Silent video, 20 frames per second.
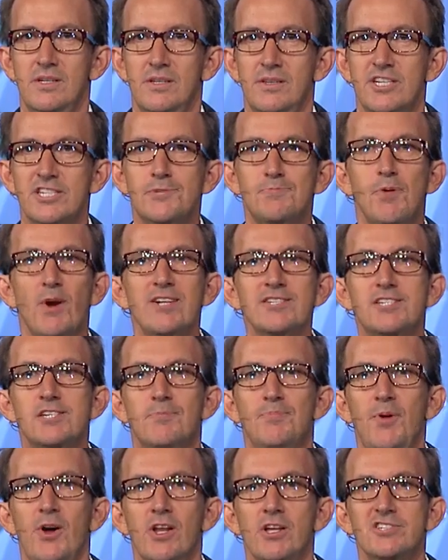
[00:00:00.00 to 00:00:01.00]
This
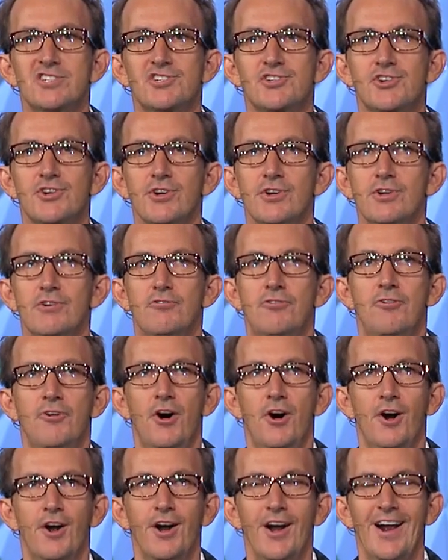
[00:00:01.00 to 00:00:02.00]
principle is true
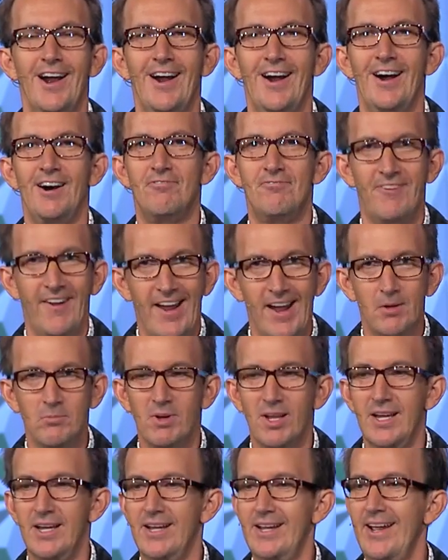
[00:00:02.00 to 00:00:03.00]
for a
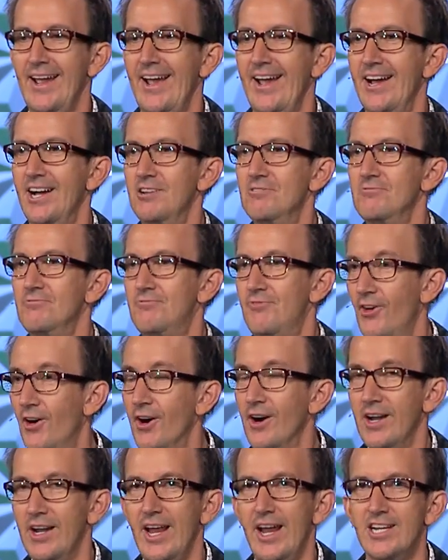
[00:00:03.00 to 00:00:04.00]
family and
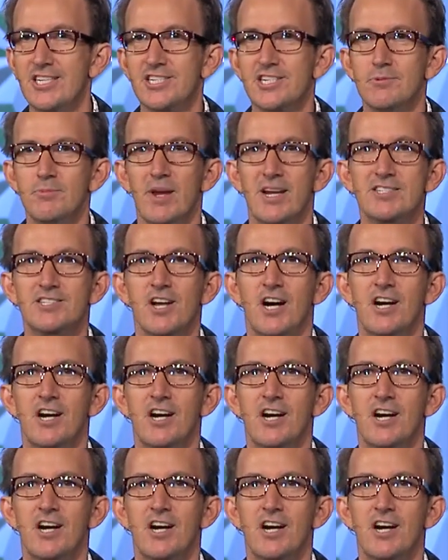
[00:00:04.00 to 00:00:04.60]
for a nation, but it's